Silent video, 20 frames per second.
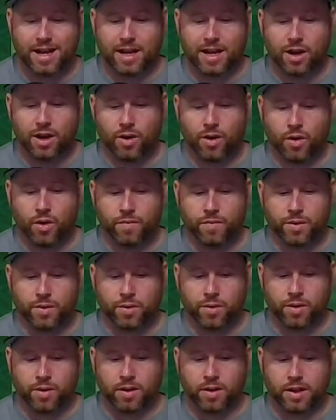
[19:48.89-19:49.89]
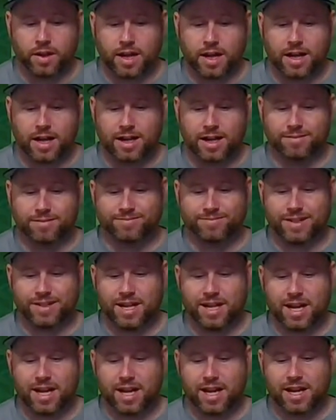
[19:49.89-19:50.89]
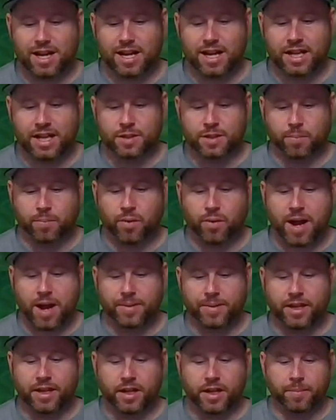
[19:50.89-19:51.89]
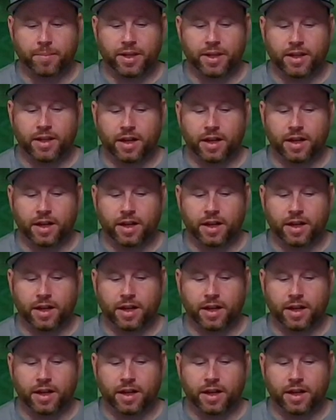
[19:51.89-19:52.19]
overall, it's probably going to be